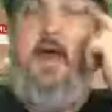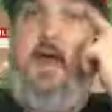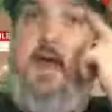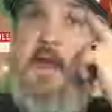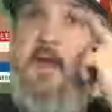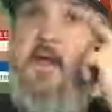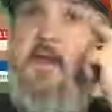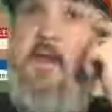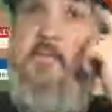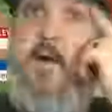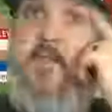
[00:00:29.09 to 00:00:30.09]

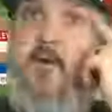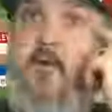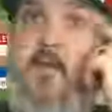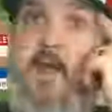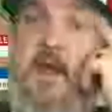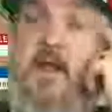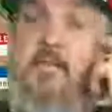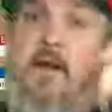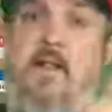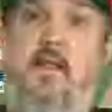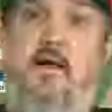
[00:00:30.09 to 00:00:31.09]
And in my third game,
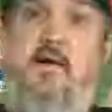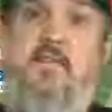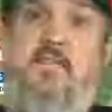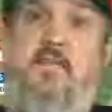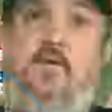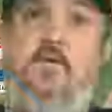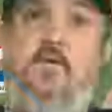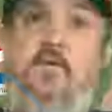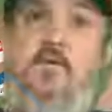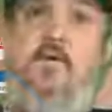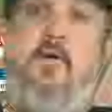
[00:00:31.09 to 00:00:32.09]
I lost
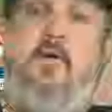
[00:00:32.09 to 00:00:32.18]
to